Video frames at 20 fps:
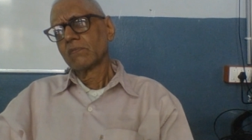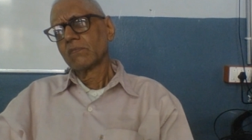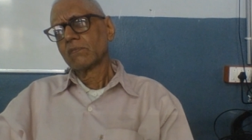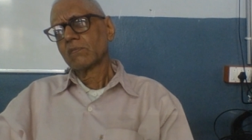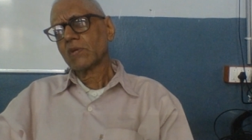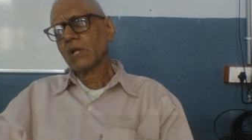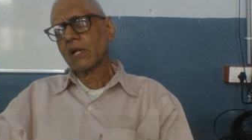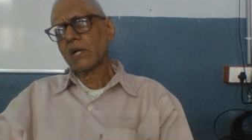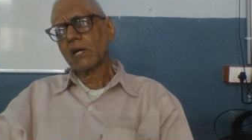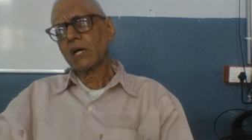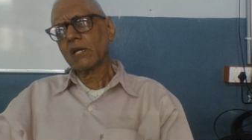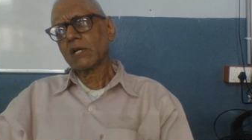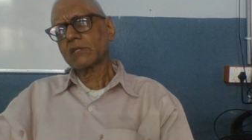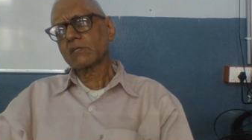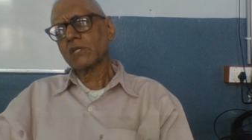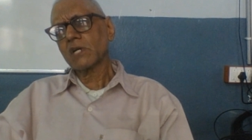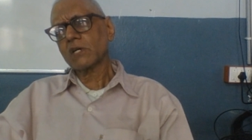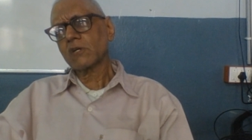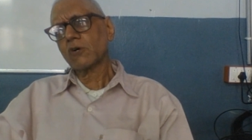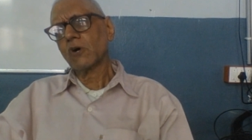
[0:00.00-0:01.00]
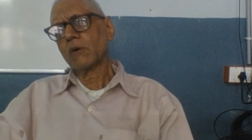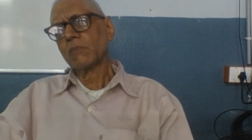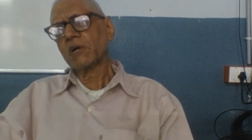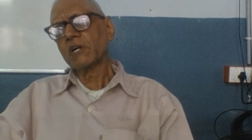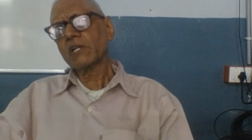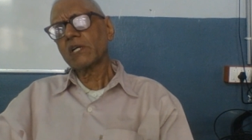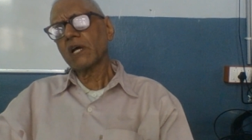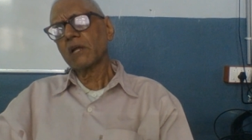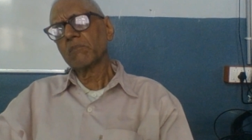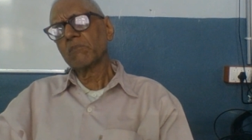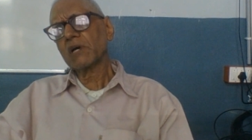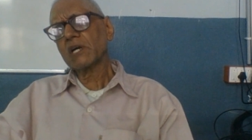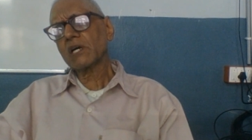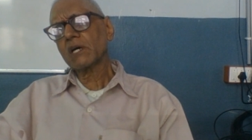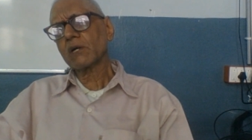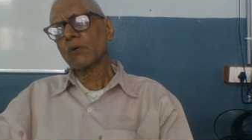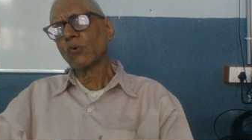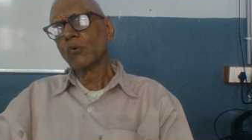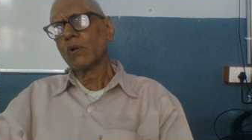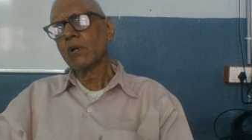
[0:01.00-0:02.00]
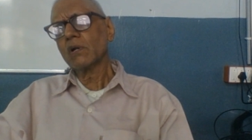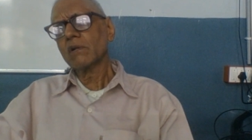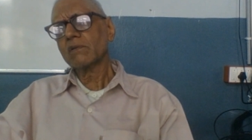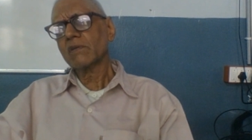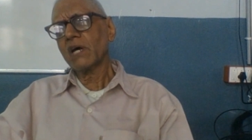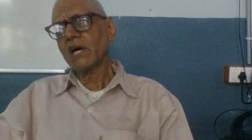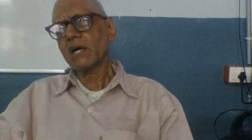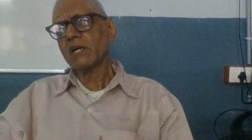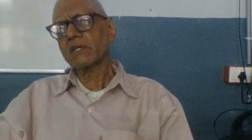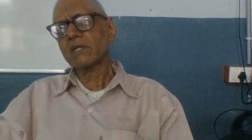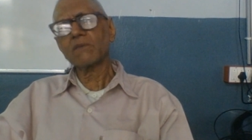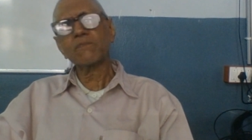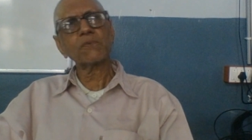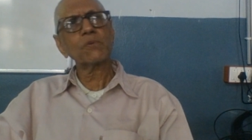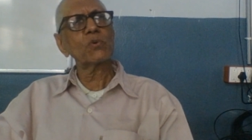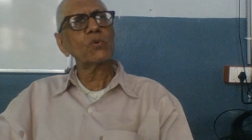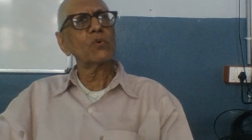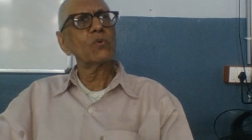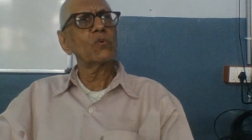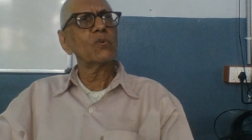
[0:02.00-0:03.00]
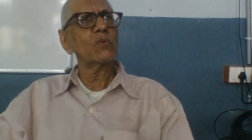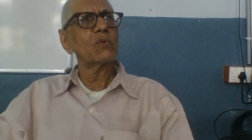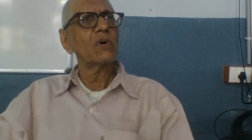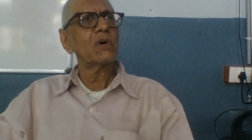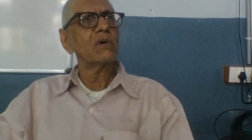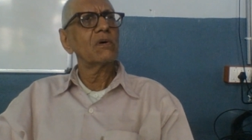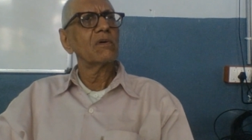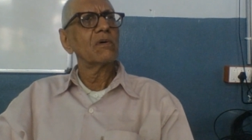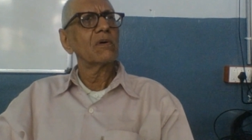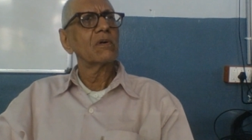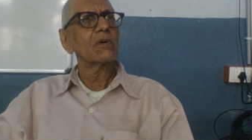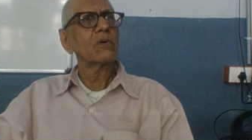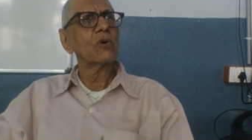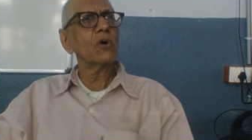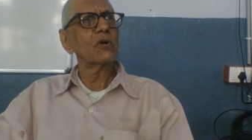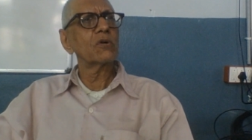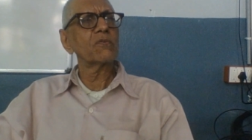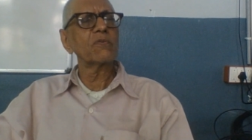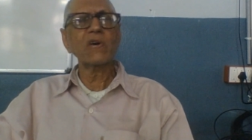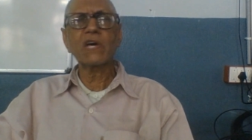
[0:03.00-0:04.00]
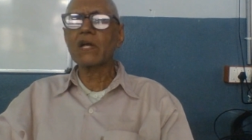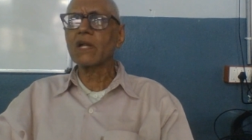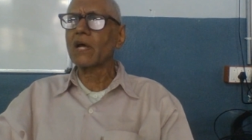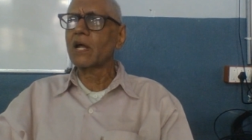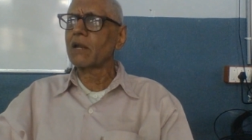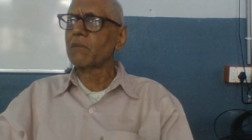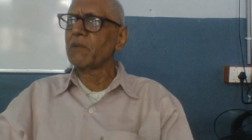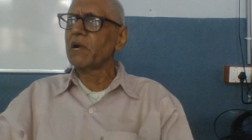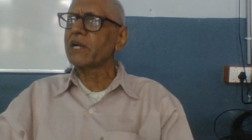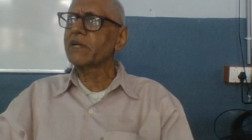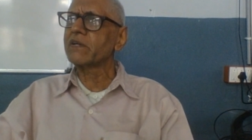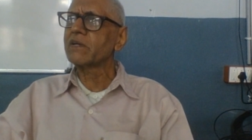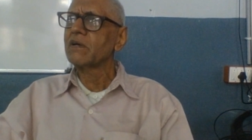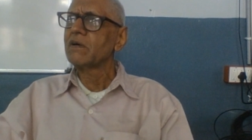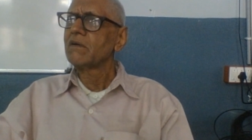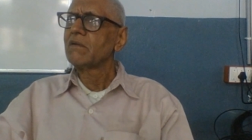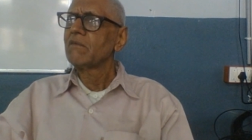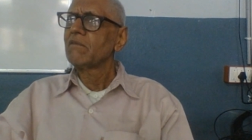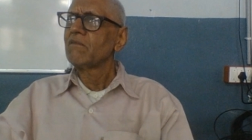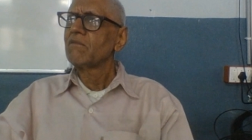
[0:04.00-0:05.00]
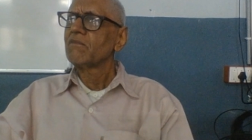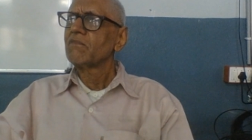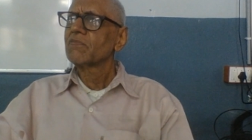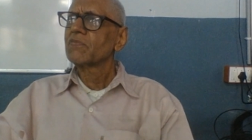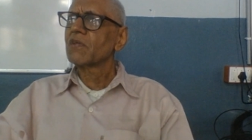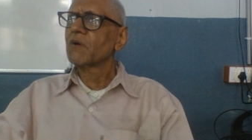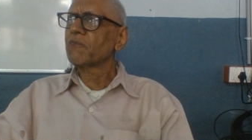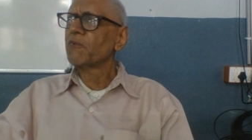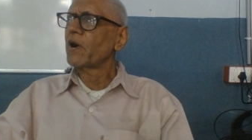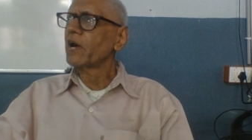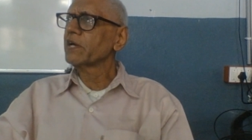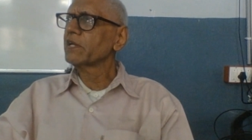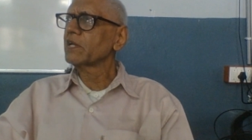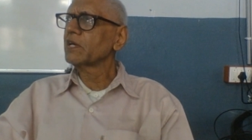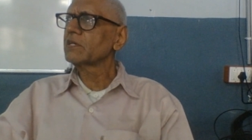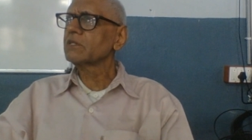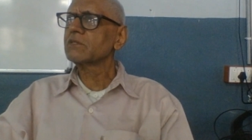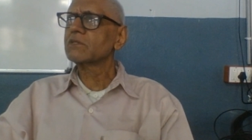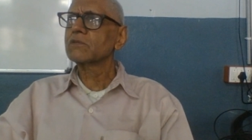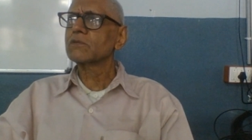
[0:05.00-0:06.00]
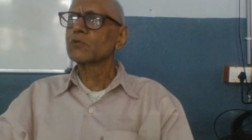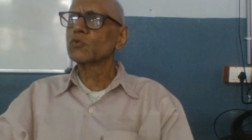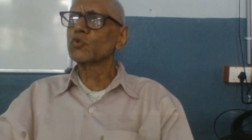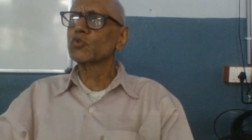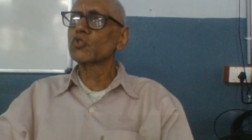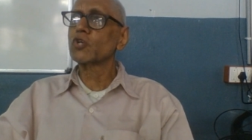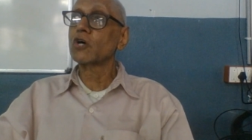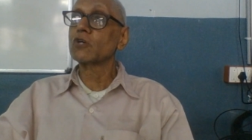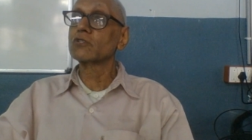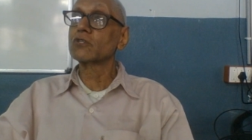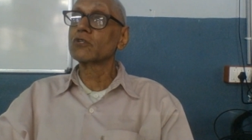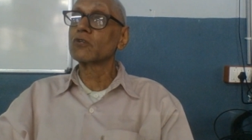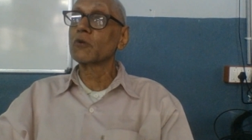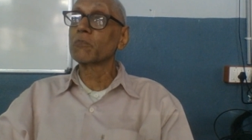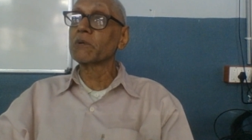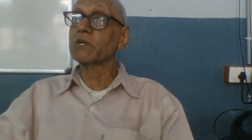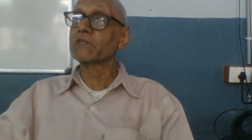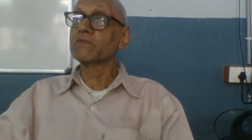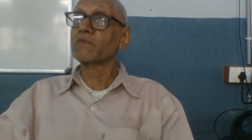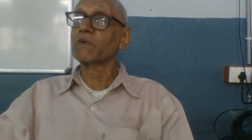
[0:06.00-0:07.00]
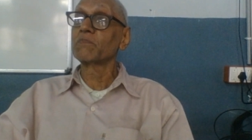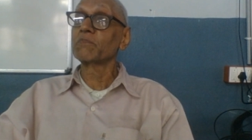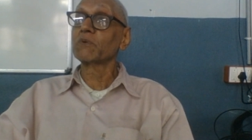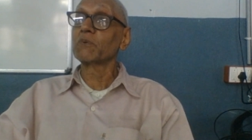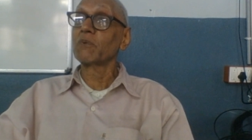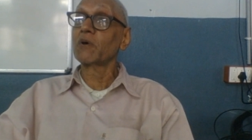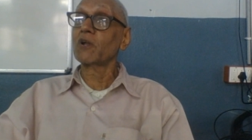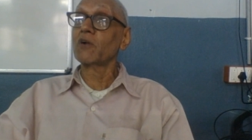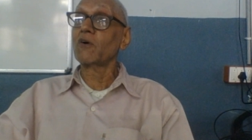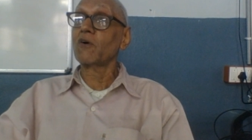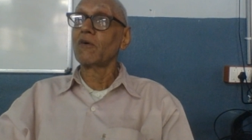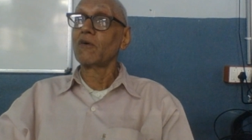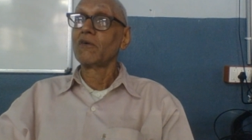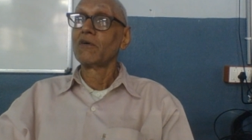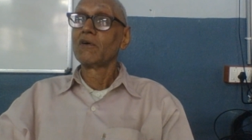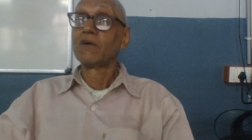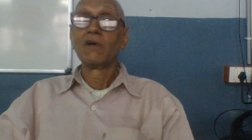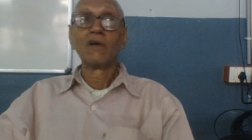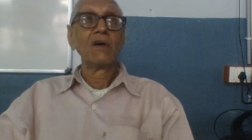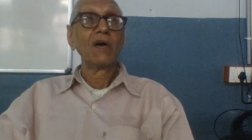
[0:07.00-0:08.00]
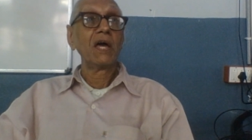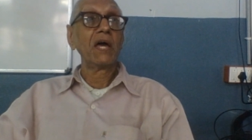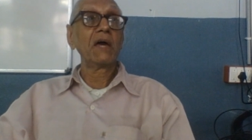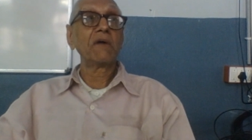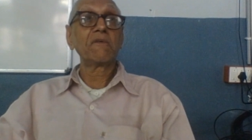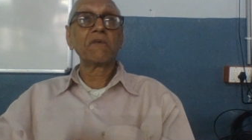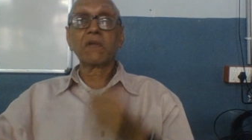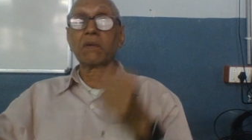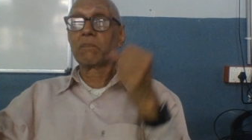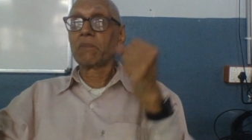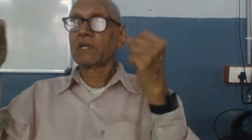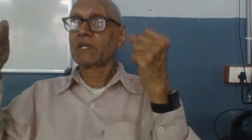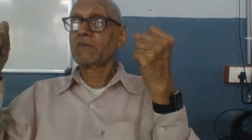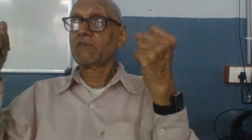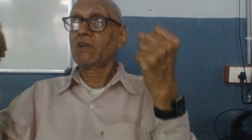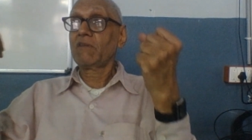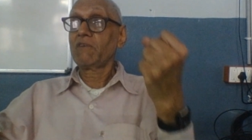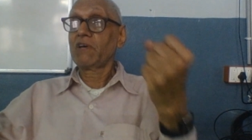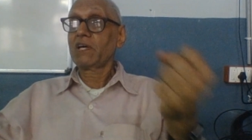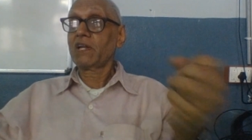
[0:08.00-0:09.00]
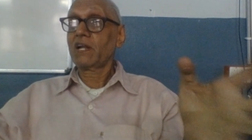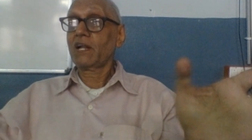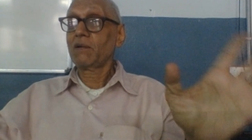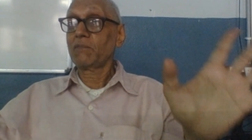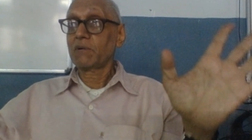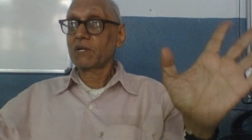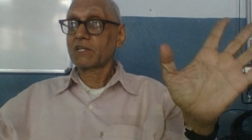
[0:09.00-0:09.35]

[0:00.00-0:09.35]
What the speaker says: Telangana state government can make a rule that if you don't wear helmet, the fine is 2,000 rupees from tomorrow. Everybody will wear helmet.